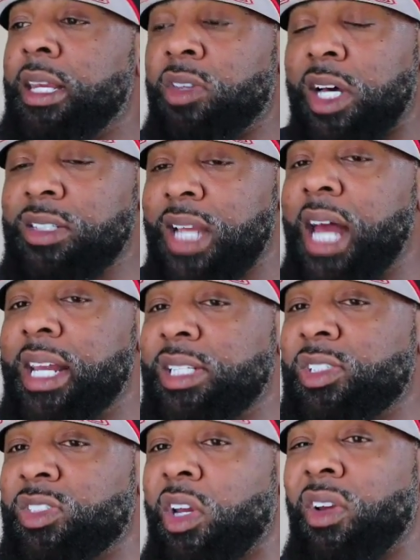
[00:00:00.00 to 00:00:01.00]
Does not
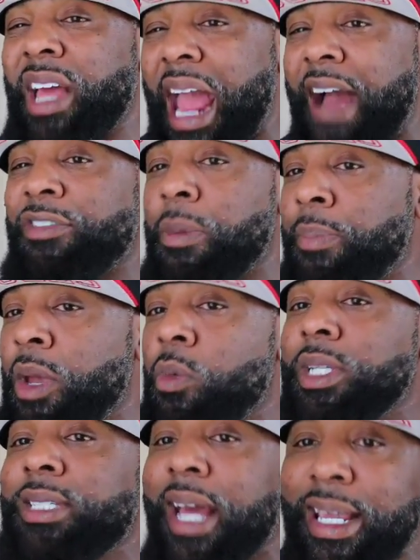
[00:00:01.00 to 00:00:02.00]
necessarily have to be
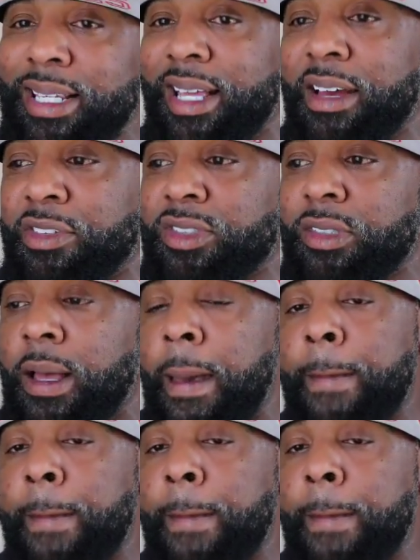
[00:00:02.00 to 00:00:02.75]
with deadlifts.